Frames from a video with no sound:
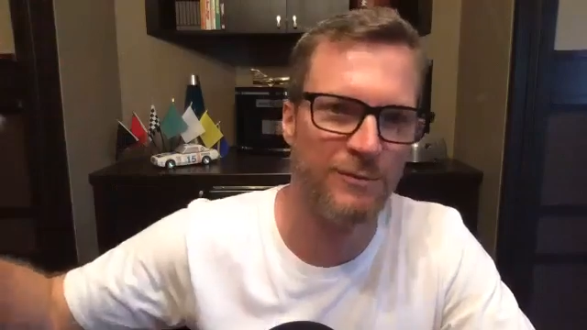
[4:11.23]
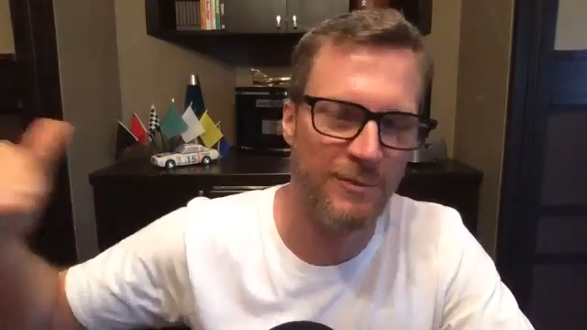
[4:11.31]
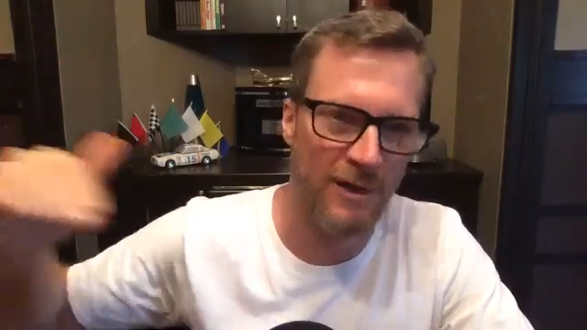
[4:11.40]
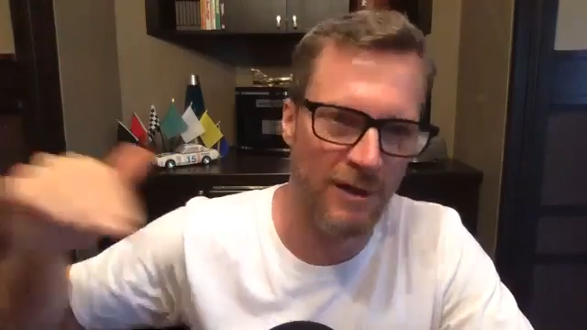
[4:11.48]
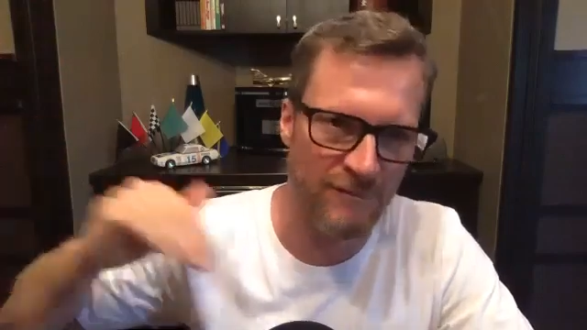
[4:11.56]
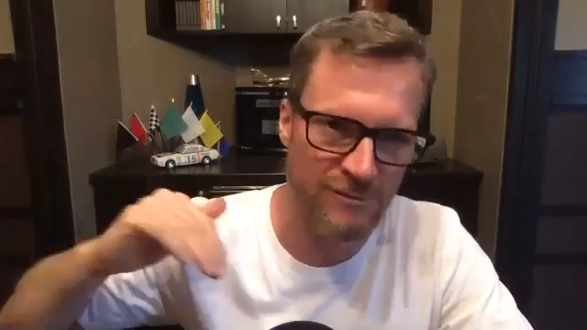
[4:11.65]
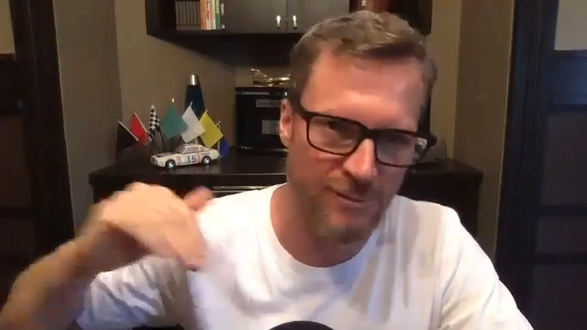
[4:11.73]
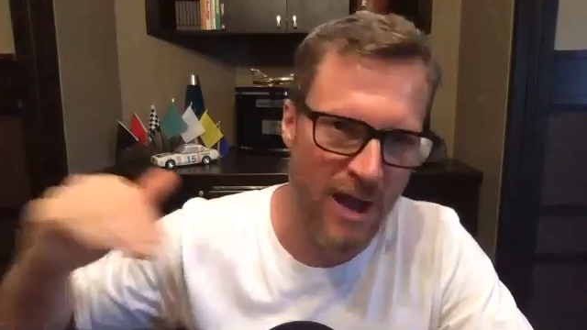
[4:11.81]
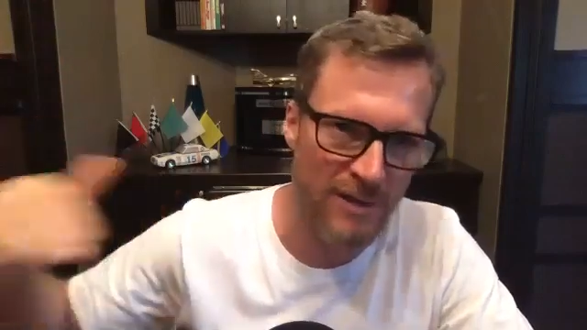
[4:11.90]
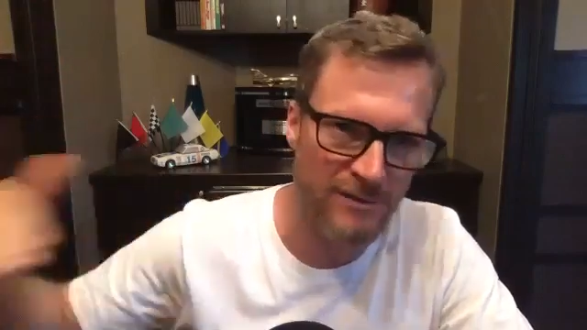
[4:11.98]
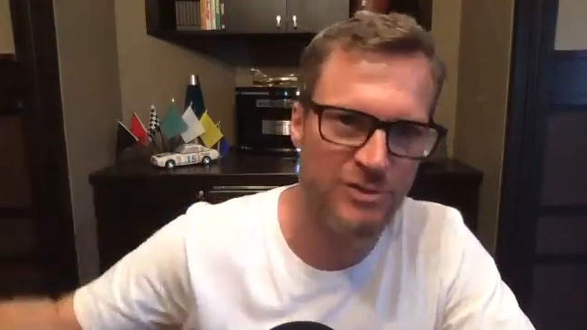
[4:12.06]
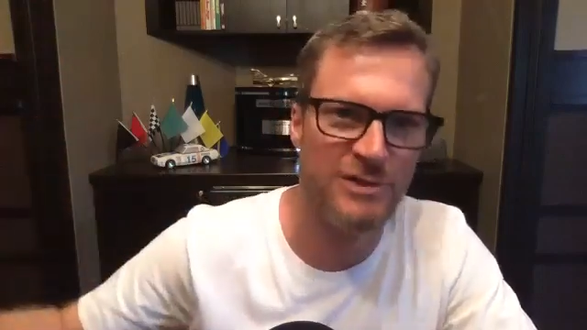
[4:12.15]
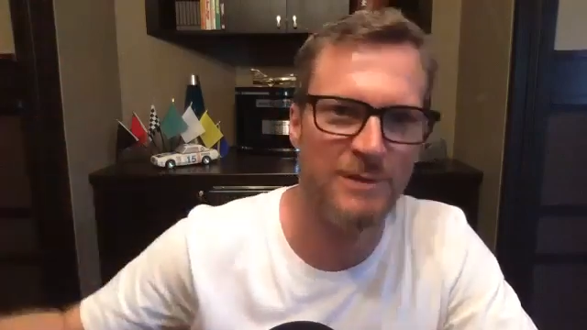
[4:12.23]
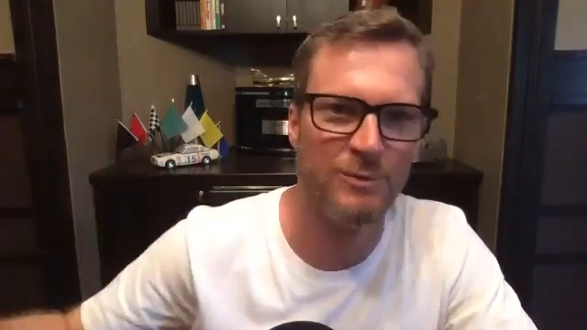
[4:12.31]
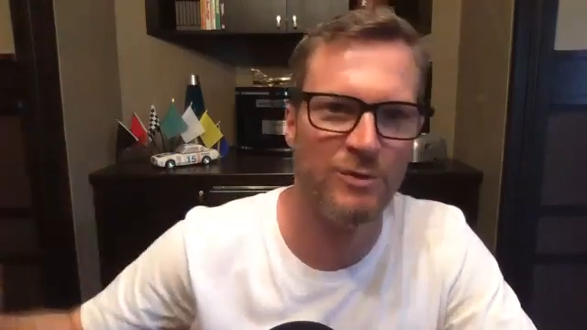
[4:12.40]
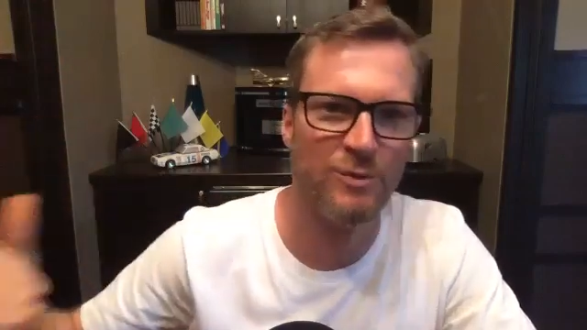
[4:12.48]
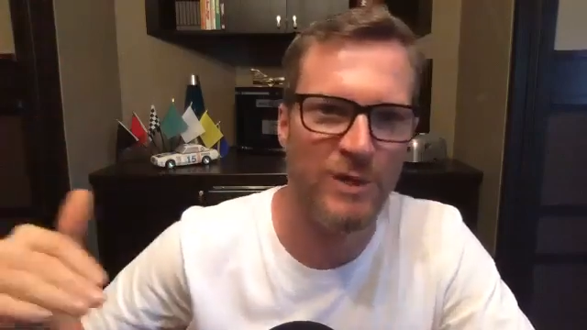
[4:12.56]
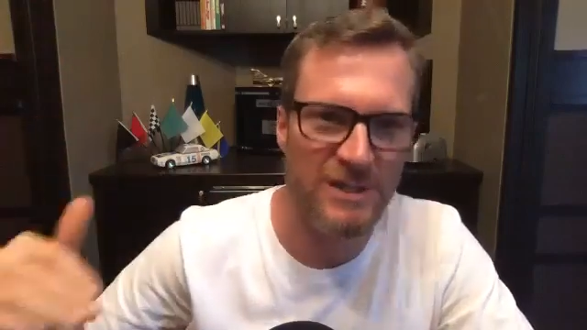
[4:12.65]
of sponsorship
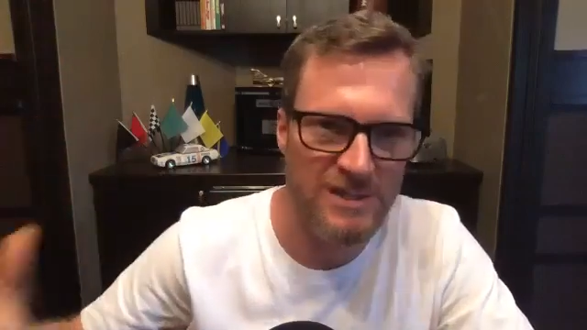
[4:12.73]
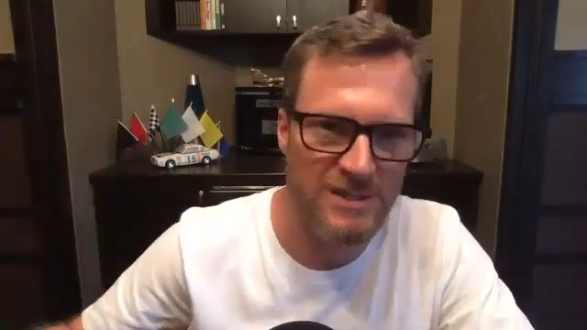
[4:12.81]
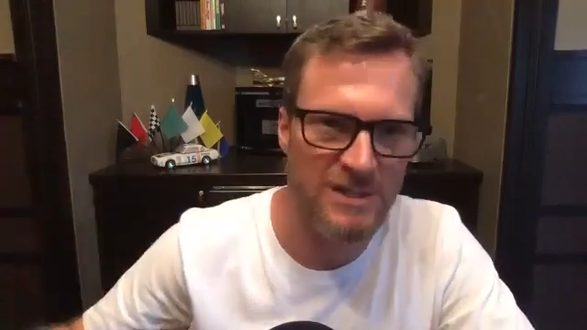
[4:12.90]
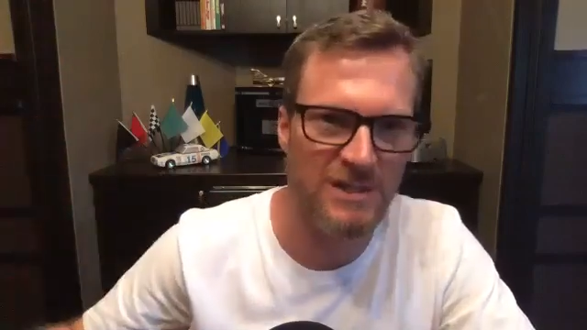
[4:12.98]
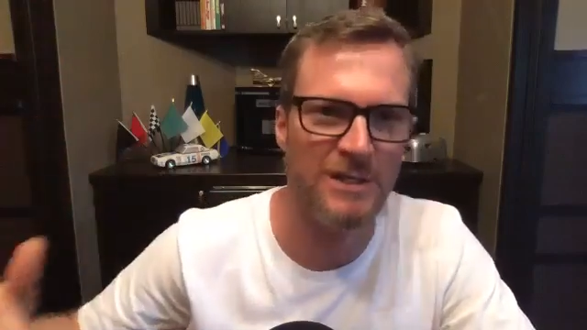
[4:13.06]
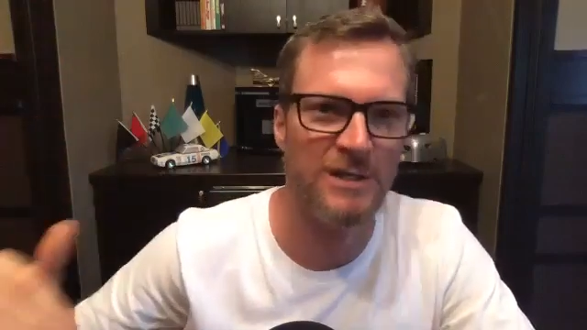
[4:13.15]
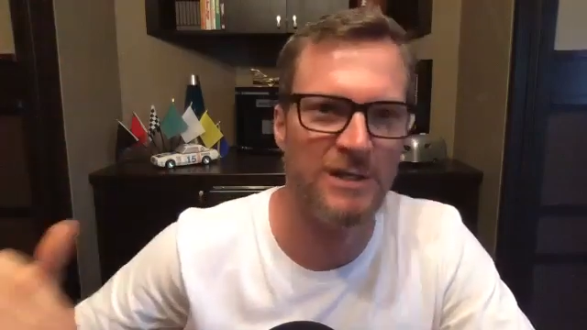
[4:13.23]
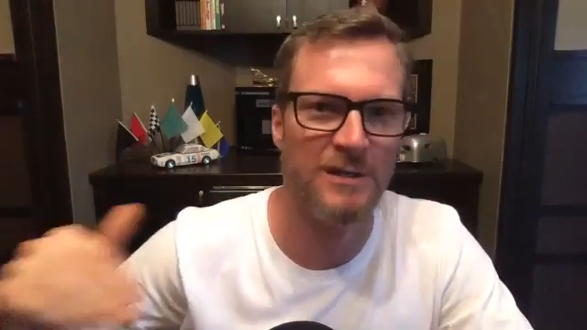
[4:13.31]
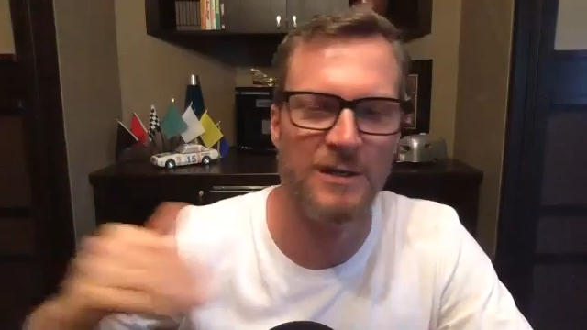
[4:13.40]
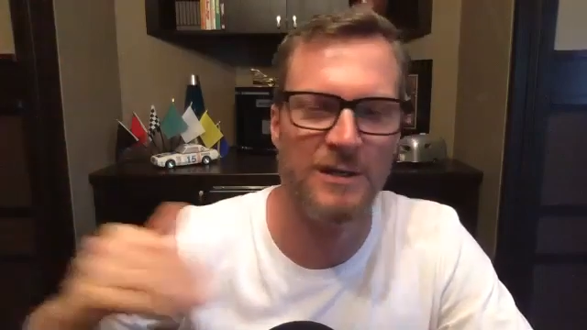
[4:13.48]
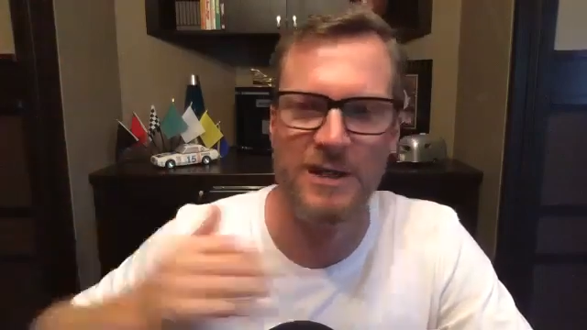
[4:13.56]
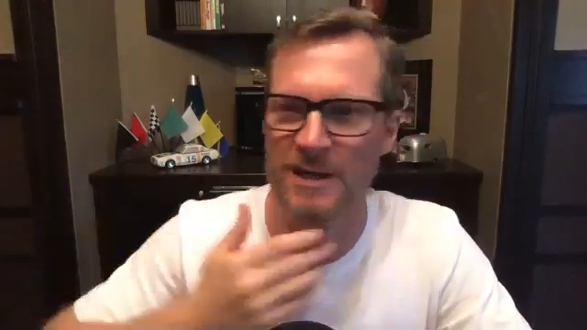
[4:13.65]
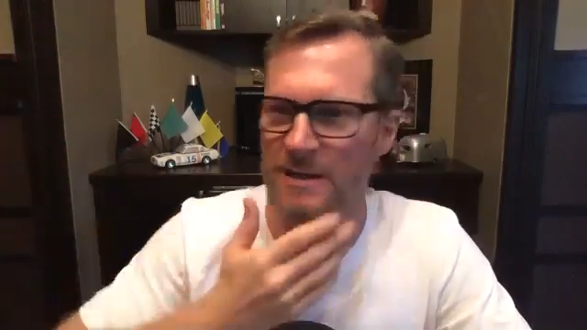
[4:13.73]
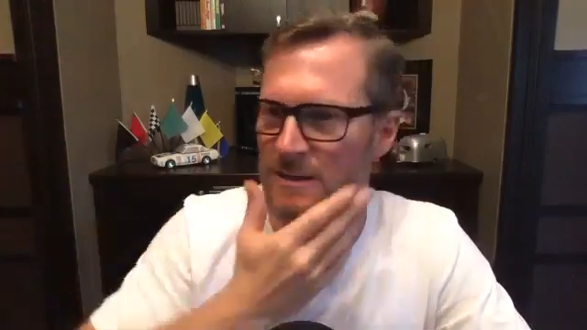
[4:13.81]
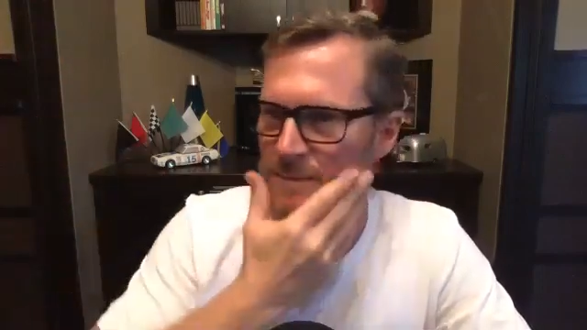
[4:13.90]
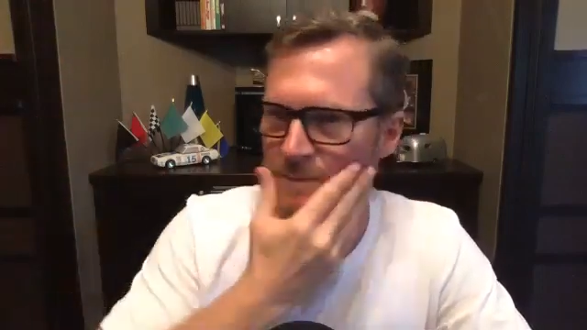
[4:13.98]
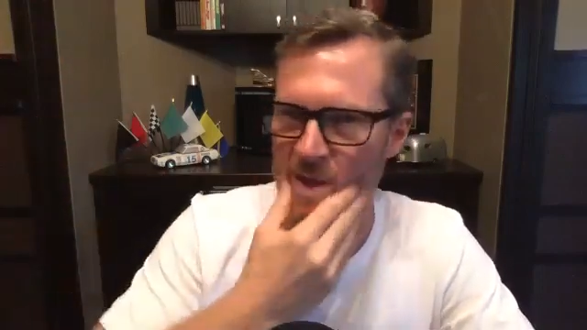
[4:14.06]
with Winston and